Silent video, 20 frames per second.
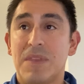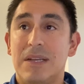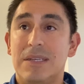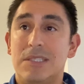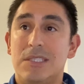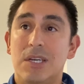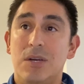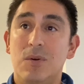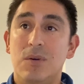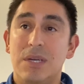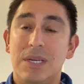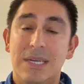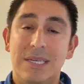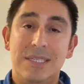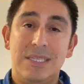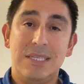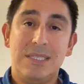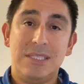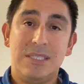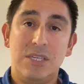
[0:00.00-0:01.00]
So it
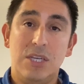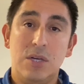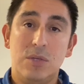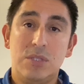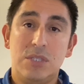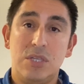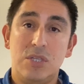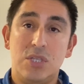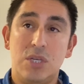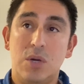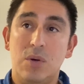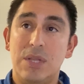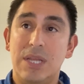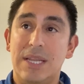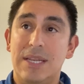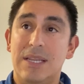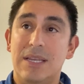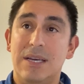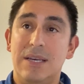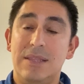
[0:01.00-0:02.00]
just goes to show
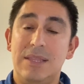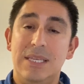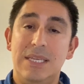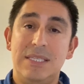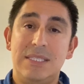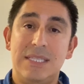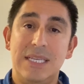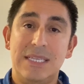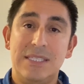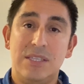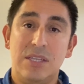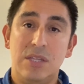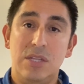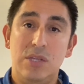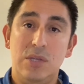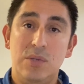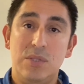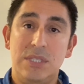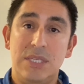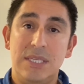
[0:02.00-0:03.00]
that these things on
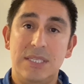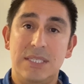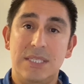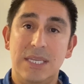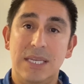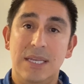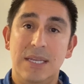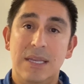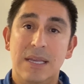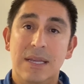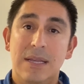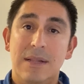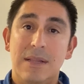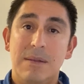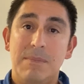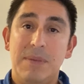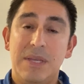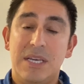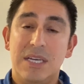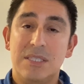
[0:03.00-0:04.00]
the UCC,
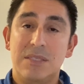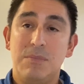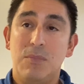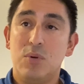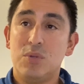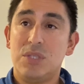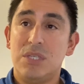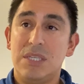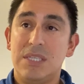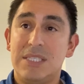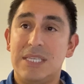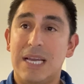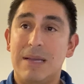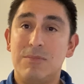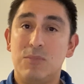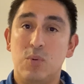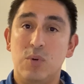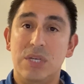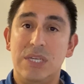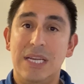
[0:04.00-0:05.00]
because most of the
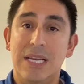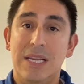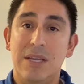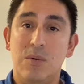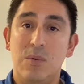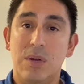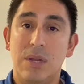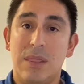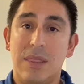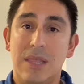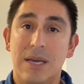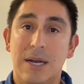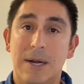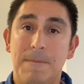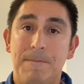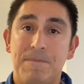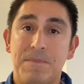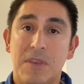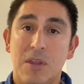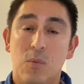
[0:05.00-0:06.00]
time we're dealing
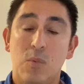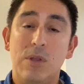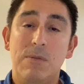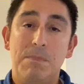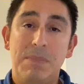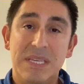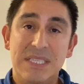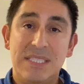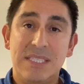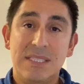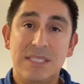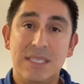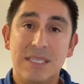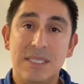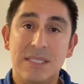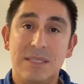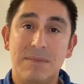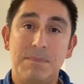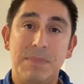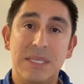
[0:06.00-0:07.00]
with
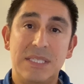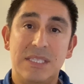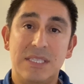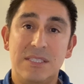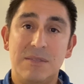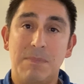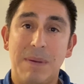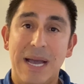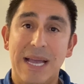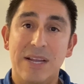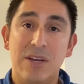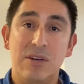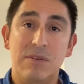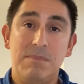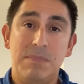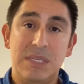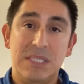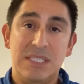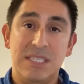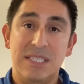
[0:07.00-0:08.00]
businesses, business buyer and
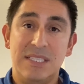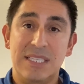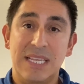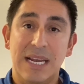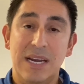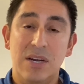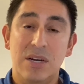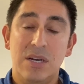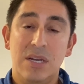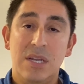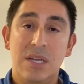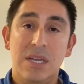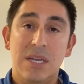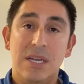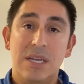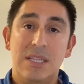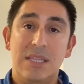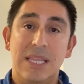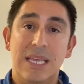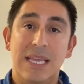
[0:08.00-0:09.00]
business seller,
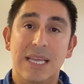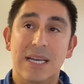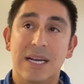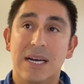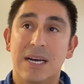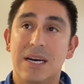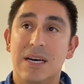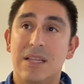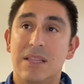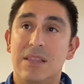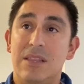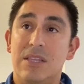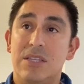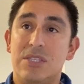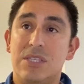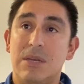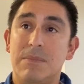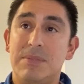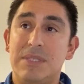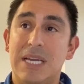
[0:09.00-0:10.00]
they
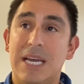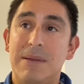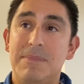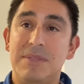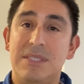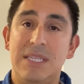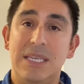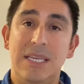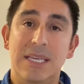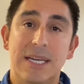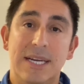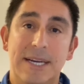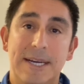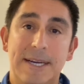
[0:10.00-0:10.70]
sometimes the